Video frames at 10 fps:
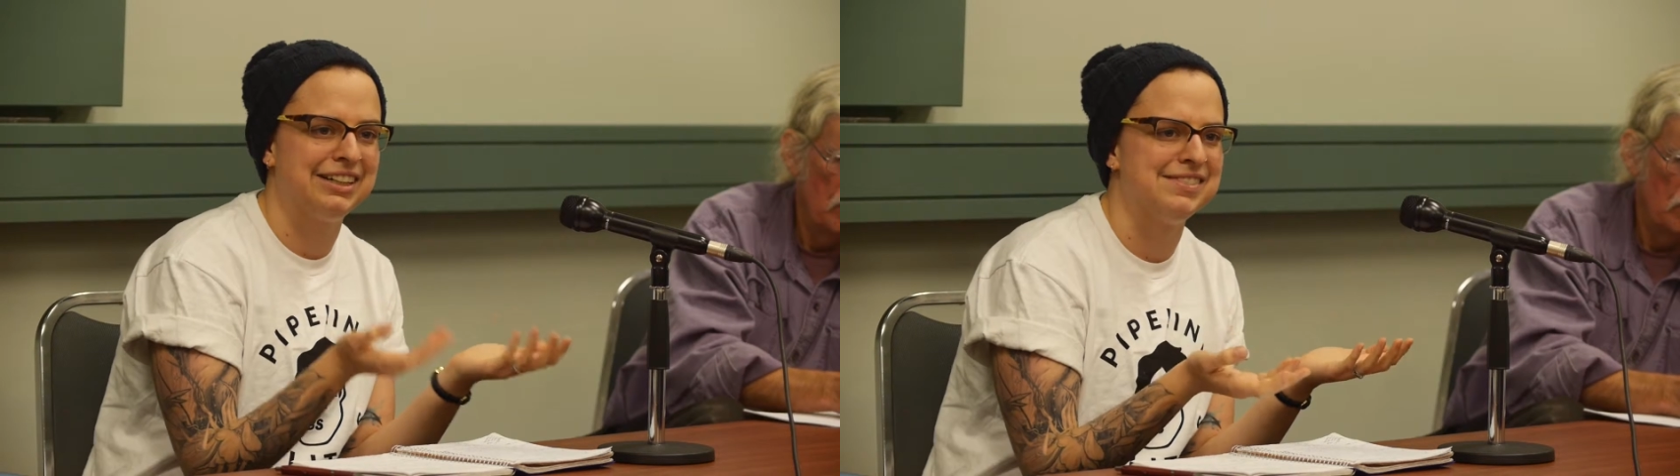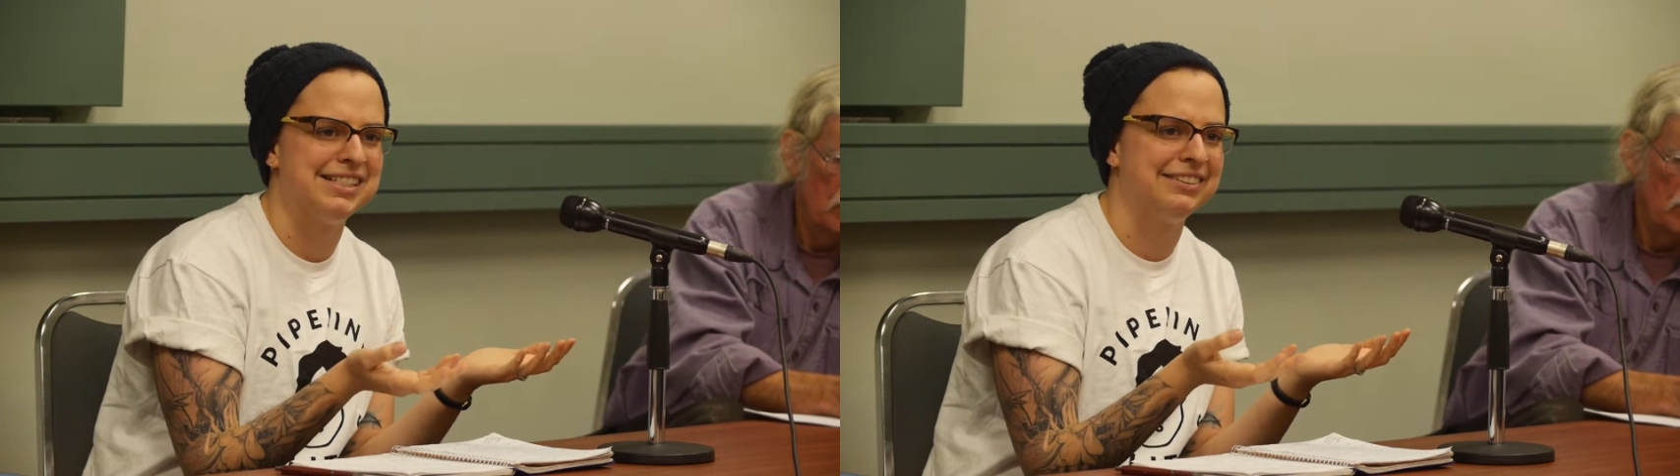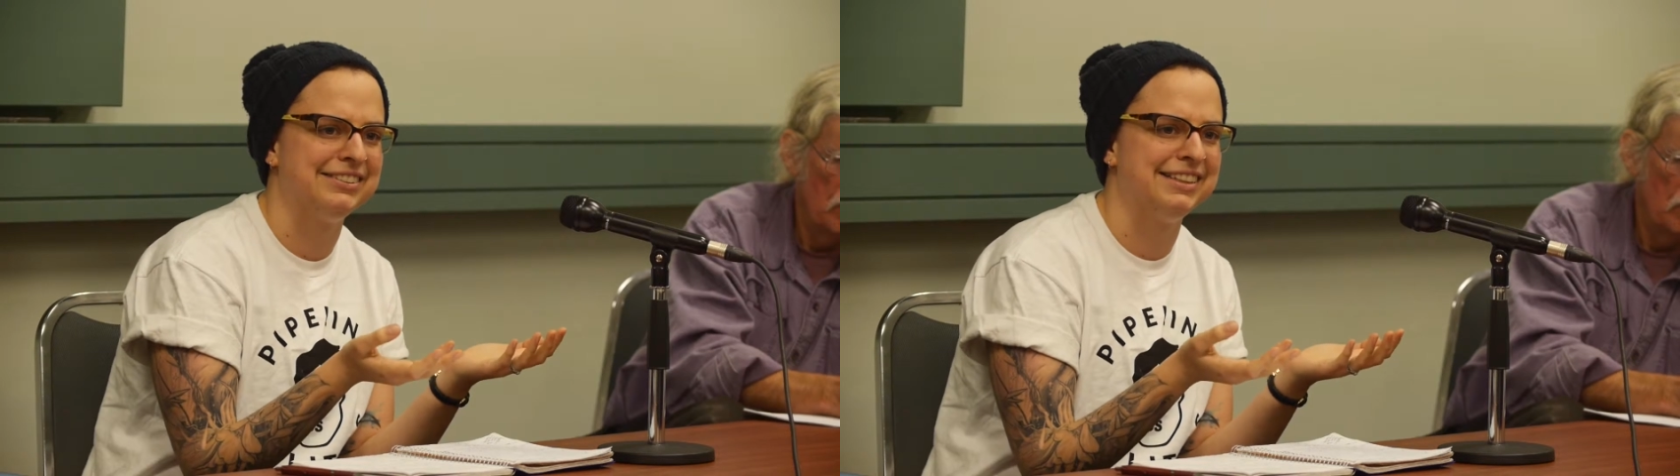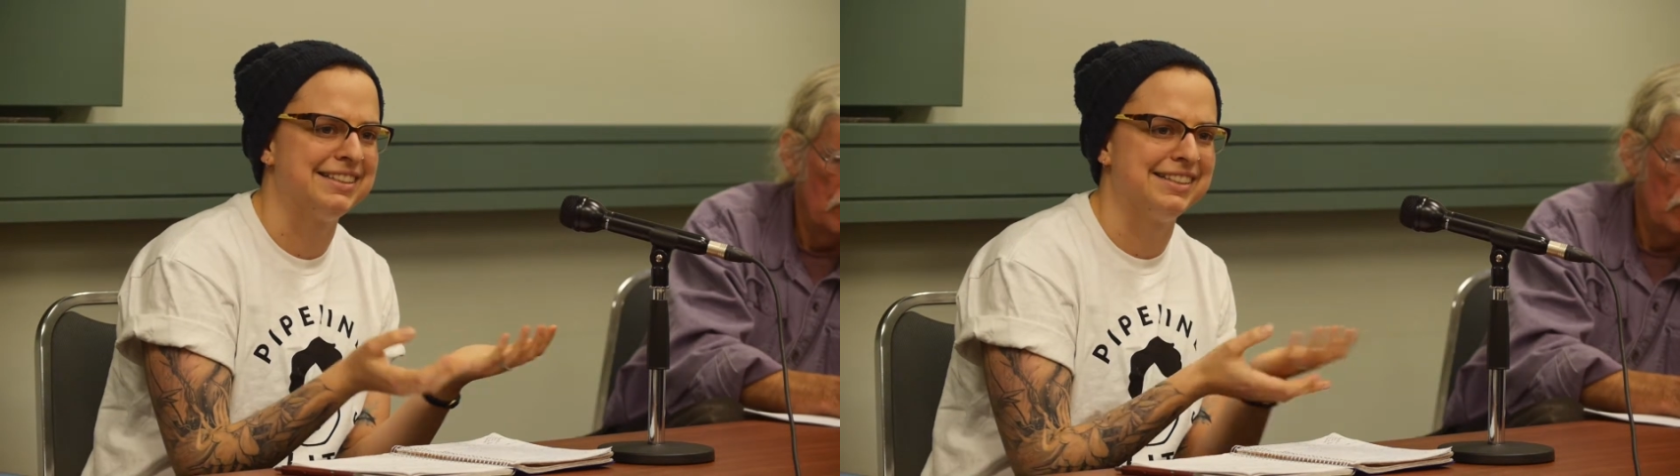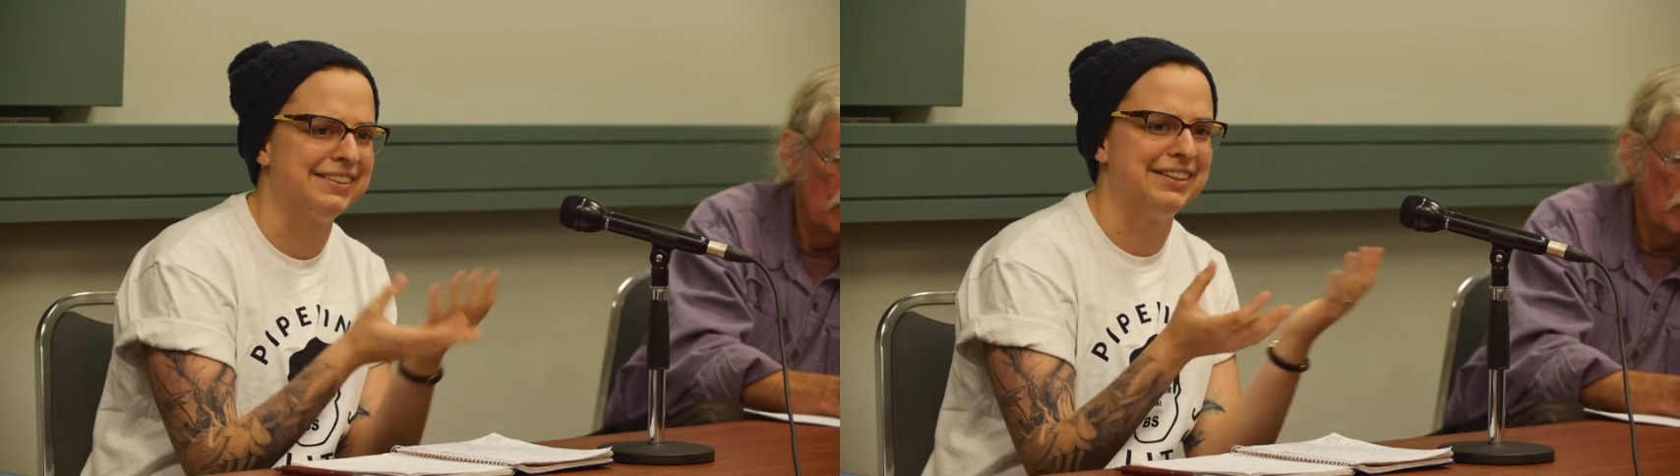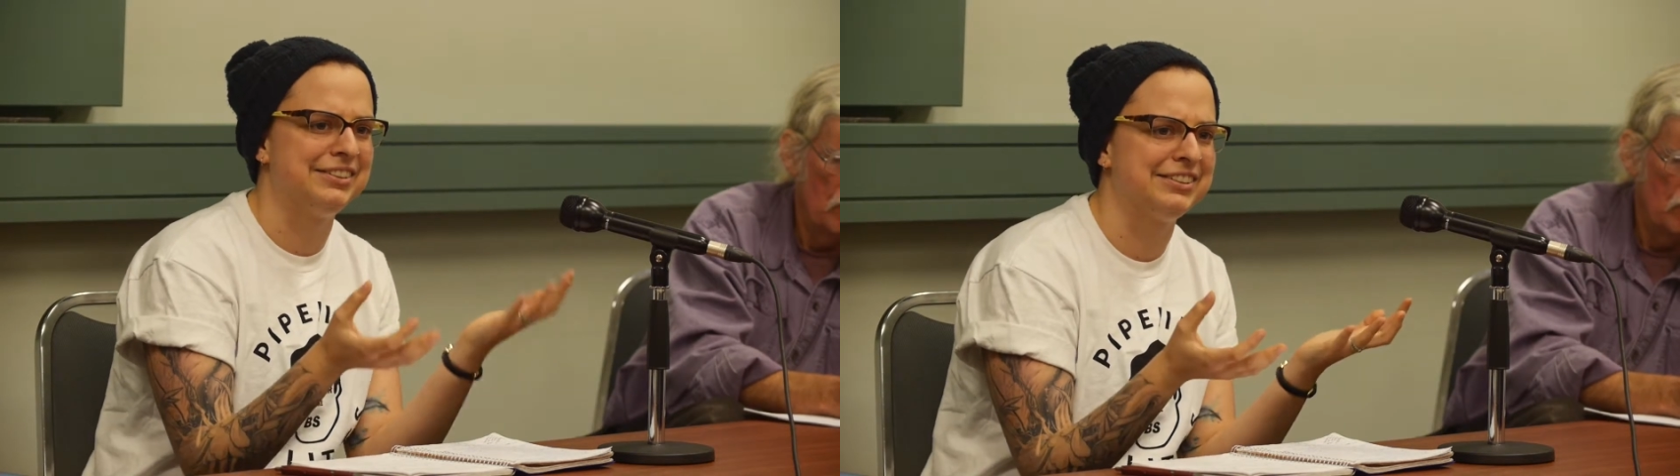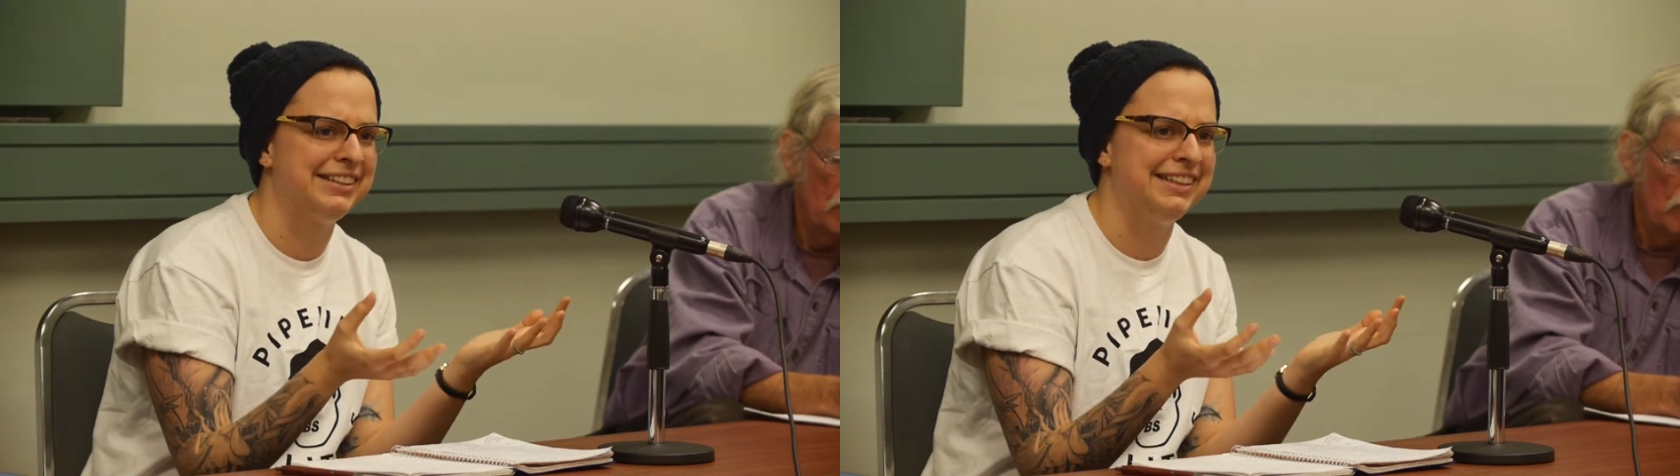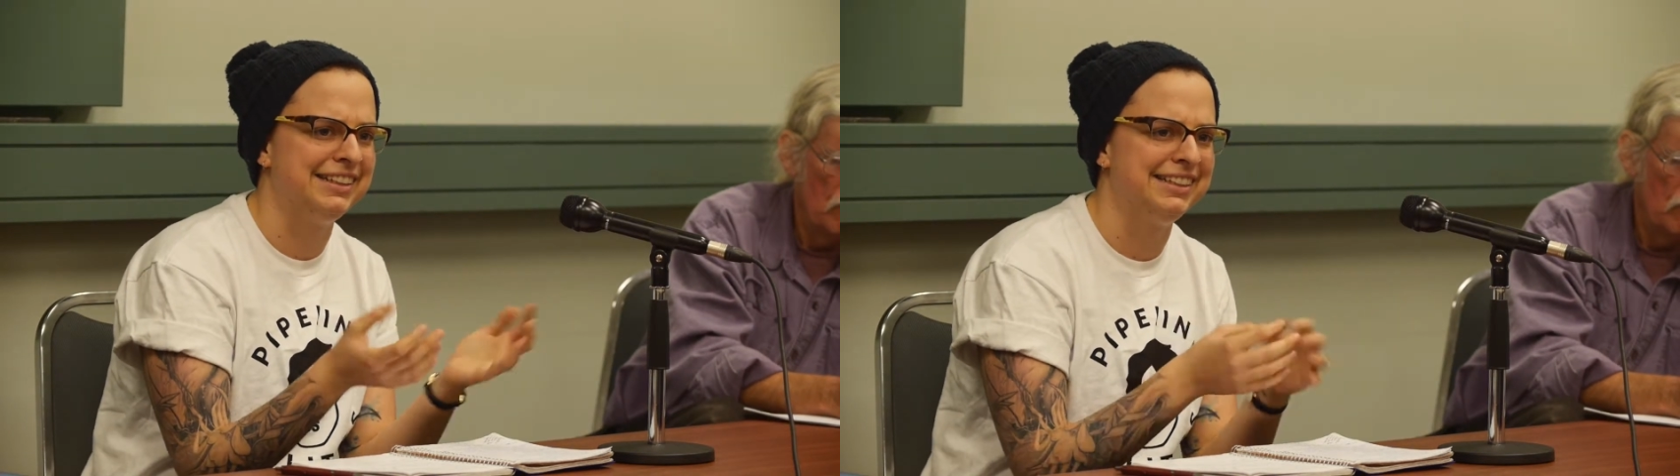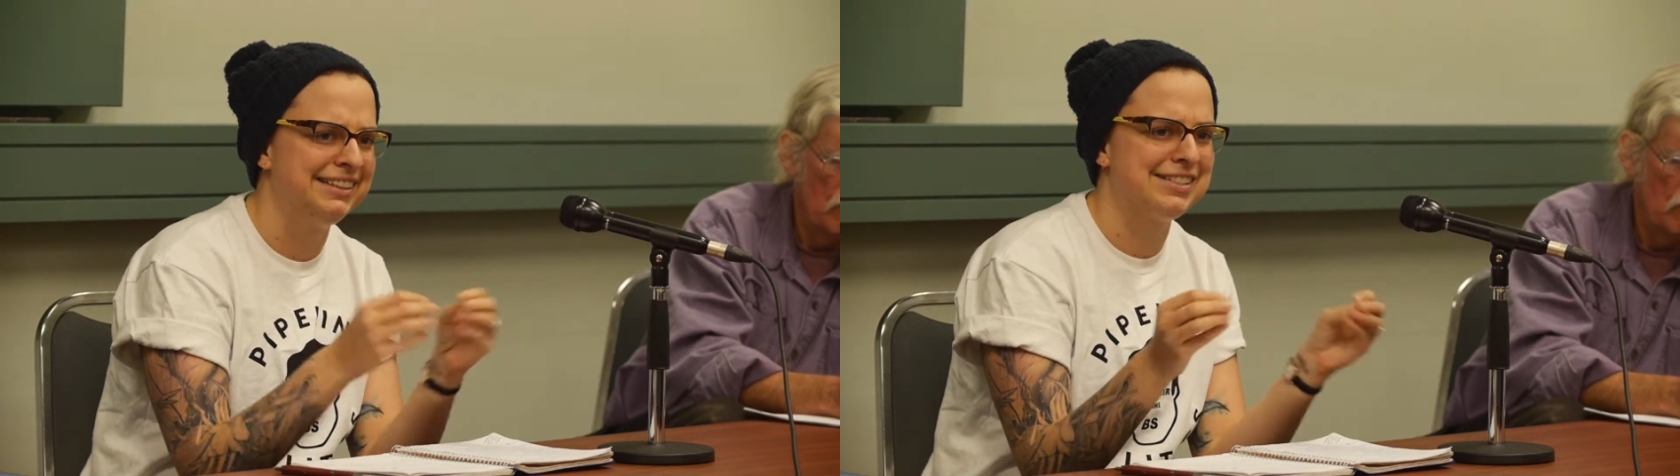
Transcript: comes down to it's literally